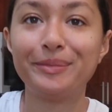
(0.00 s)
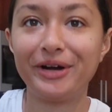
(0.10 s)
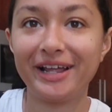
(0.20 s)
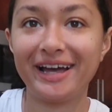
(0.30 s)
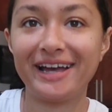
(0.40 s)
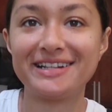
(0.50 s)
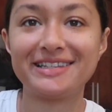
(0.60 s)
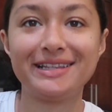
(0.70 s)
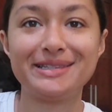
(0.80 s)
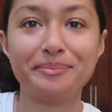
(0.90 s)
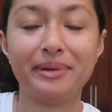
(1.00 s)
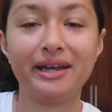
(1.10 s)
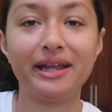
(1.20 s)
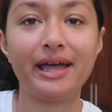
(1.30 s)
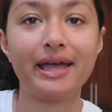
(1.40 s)
Good morning, guys. It's
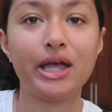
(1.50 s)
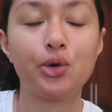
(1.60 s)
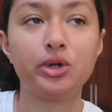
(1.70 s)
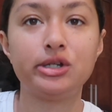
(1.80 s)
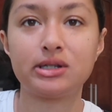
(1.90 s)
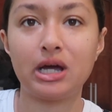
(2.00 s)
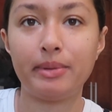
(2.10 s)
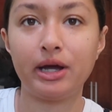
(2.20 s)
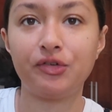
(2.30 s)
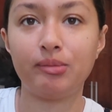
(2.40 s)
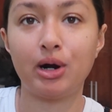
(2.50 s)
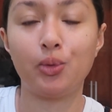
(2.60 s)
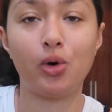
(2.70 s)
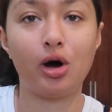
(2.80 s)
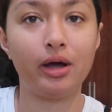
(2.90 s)
Monday. We just got back from our
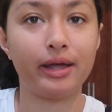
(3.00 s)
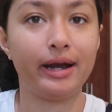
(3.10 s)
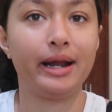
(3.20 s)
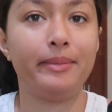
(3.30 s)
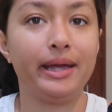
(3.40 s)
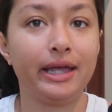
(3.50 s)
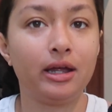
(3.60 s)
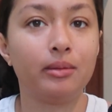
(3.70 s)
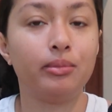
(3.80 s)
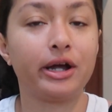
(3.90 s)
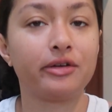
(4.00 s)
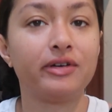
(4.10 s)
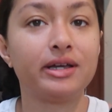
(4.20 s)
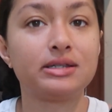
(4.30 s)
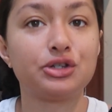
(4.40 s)
walk and I'm making
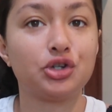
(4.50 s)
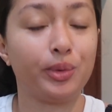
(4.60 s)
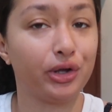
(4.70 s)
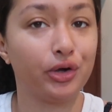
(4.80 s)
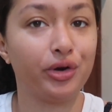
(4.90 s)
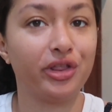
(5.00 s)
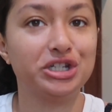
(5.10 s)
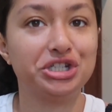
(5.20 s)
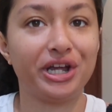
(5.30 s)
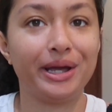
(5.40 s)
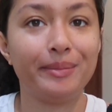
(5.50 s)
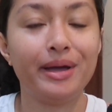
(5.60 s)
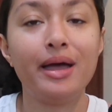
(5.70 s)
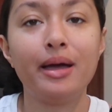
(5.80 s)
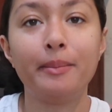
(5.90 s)
breakfast so we can go to the gym,
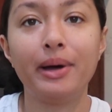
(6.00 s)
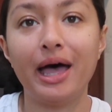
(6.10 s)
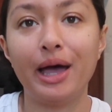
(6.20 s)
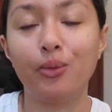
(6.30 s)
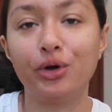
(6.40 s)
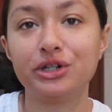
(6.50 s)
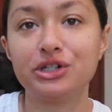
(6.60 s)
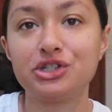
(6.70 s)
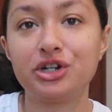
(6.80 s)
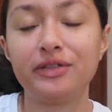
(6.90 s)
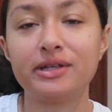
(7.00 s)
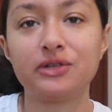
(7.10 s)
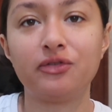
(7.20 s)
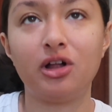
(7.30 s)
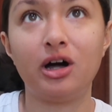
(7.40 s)
but I wanted to start this
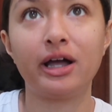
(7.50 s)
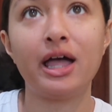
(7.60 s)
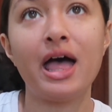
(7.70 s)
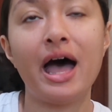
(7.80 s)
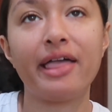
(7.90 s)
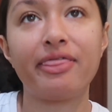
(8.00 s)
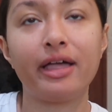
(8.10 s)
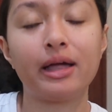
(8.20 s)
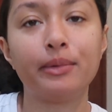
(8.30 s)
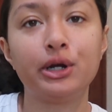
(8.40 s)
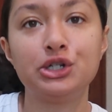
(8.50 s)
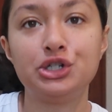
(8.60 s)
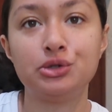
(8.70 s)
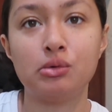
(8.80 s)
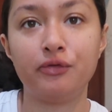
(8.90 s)
vlog. I think I'm gonna
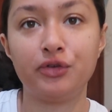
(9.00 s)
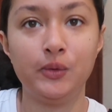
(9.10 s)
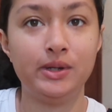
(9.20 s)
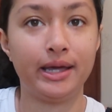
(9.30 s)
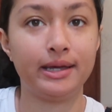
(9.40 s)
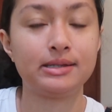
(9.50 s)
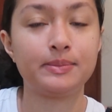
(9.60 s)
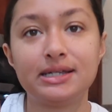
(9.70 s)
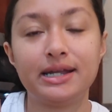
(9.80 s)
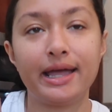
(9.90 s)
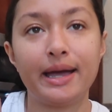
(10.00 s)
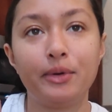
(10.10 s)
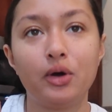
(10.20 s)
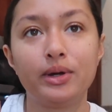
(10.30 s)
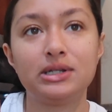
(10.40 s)
do a few days. Today I'm
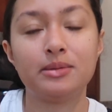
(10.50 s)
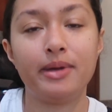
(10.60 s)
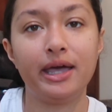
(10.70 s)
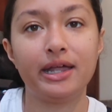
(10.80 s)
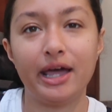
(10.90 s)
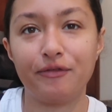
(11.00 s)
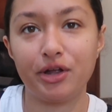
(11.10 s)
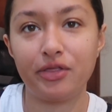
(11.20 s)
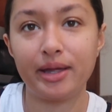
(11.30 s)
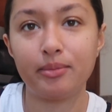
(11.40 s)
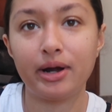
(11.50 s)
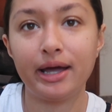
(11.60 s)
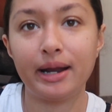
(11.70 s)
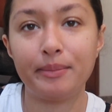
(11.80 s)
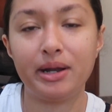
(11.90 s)
going to make an everything
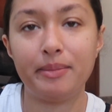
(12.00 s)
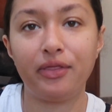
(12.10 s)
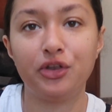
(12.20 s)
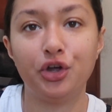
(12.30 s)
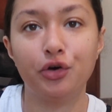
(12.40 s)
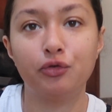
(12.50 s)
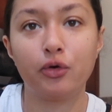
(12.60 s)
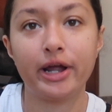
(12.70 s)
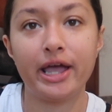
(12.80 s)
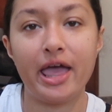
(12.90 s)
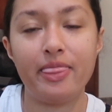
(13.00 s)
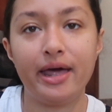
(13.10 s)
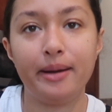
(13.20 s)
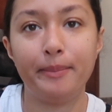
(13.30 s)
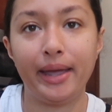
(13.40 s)
bread. I'm gonna make the dough for it and
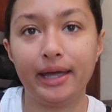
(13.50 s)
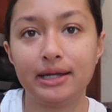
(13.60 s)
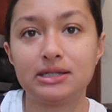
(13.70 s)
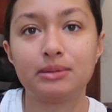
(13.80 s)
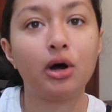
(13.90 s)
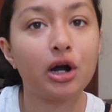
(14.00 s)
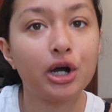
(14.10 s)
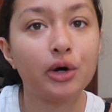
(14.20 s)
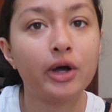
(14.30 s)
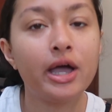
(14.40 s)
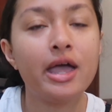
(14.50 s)
then bake it tomorrow.